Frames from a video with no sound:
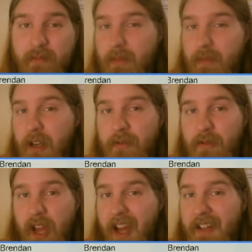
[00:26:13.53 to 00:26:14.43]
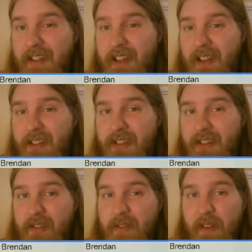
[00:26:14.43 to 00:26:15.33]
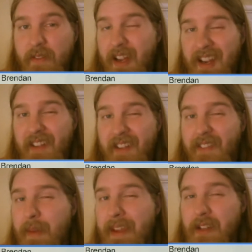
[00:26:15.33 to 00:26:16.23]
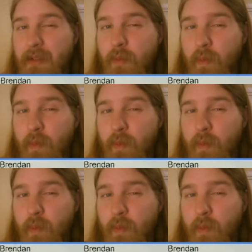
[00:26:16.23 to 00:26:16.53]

you know, adds extra stuff. If I if they make it